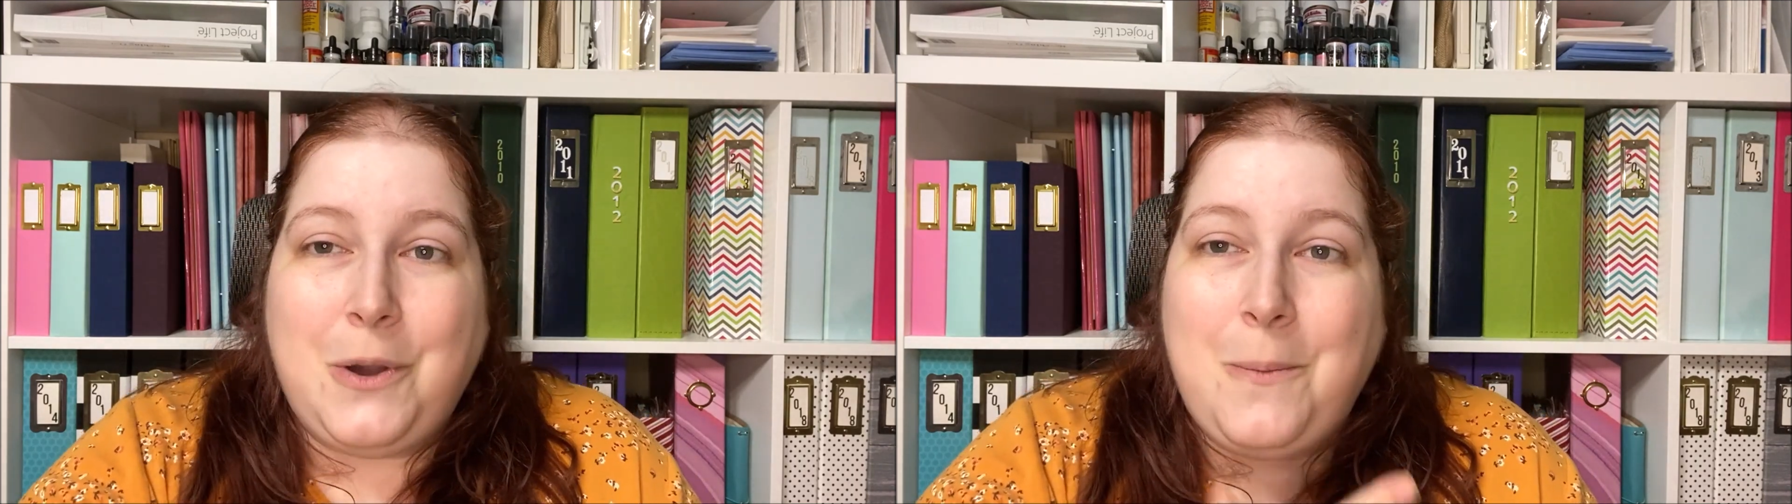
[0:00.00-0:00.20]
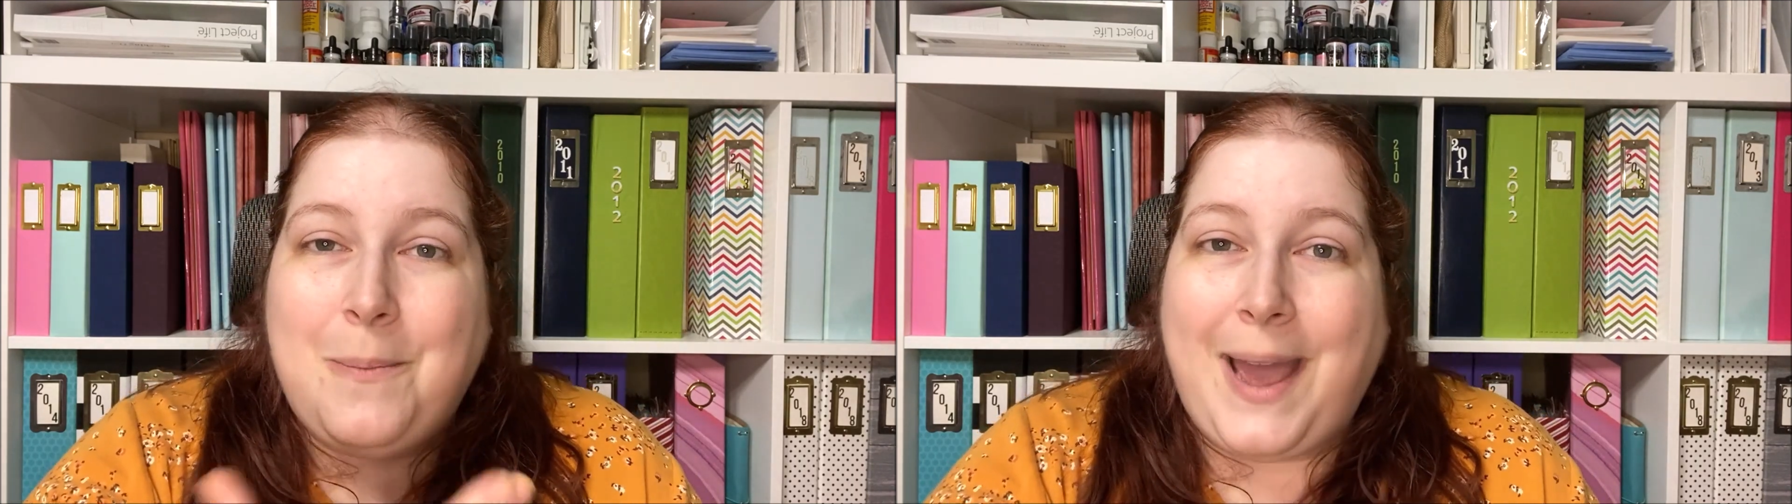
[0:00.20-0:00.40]

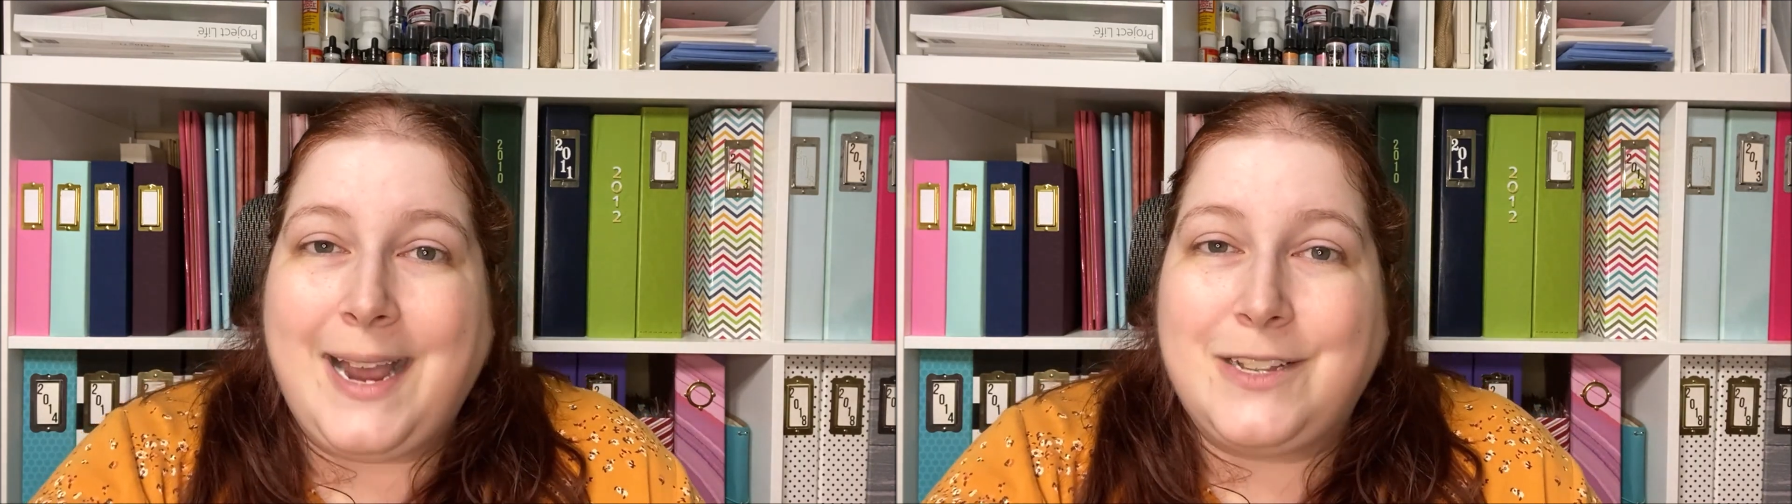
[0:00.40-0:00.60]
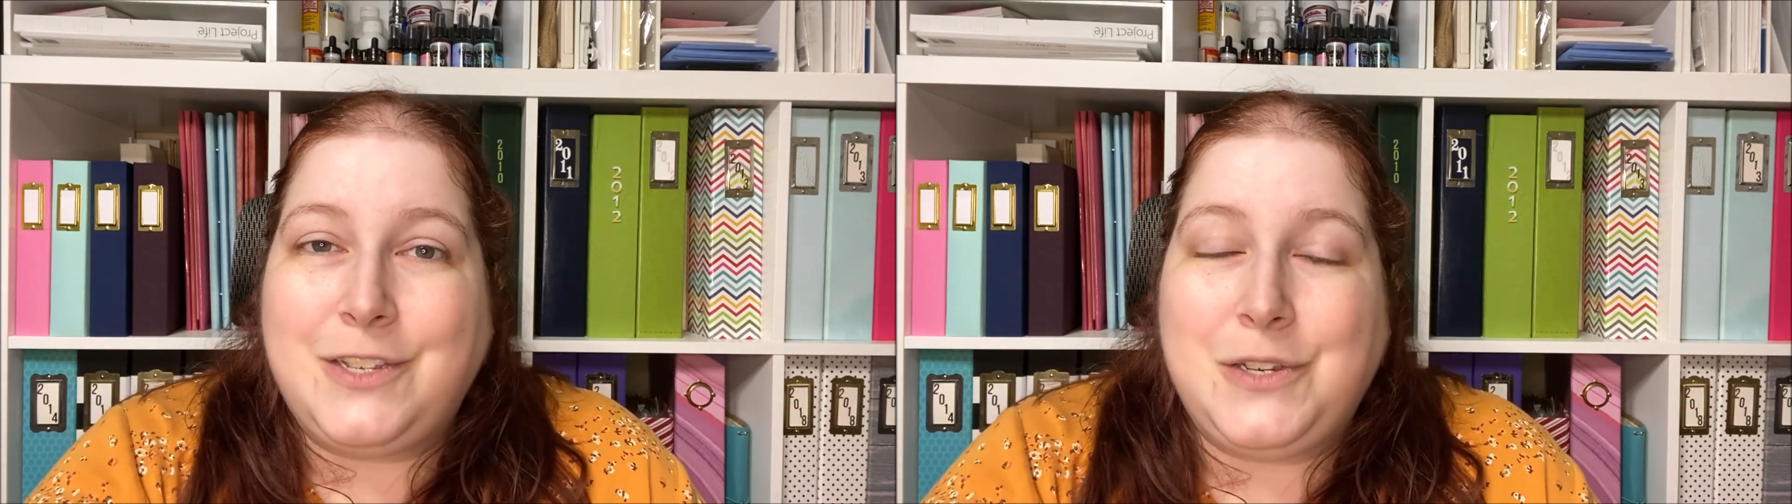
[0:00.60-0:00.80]
go
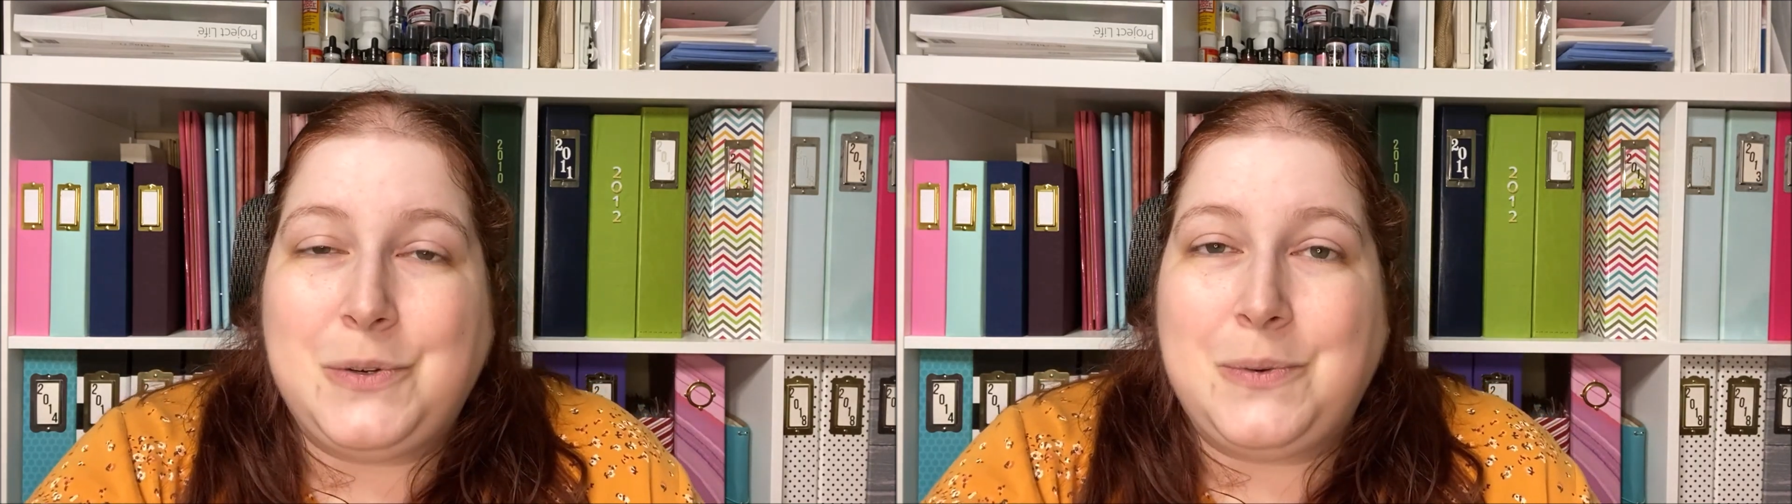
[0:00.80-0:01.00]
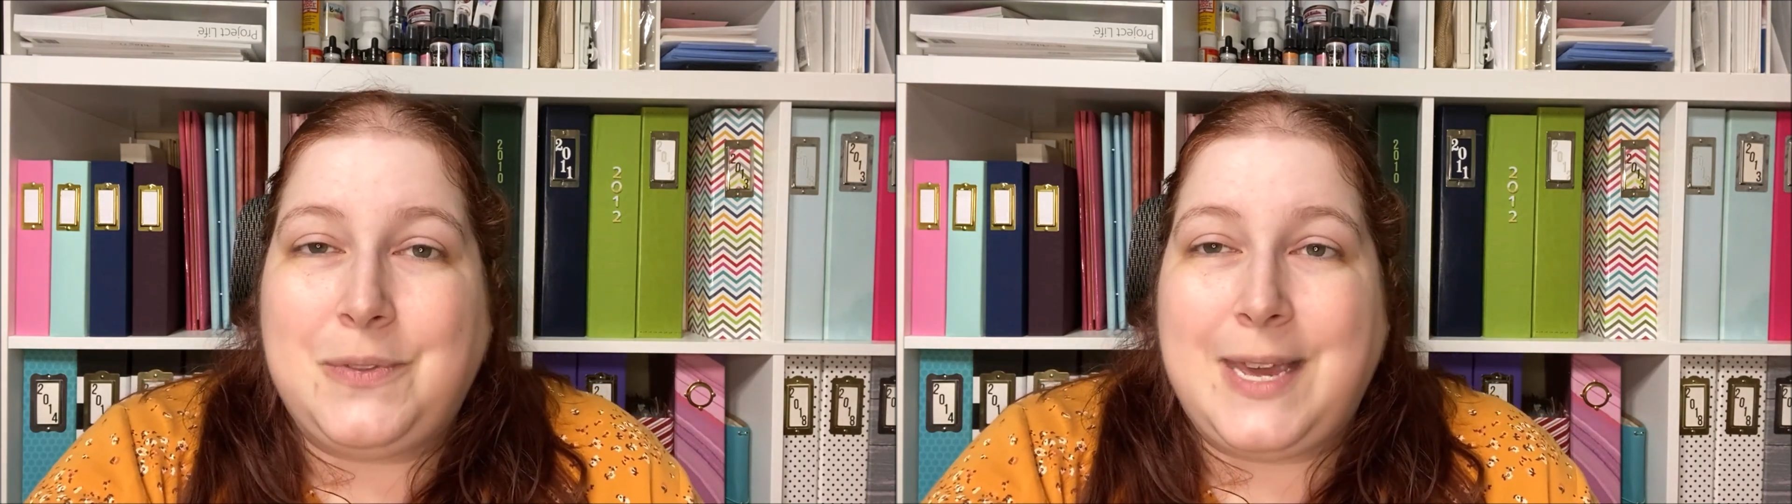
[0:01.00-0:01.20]
back to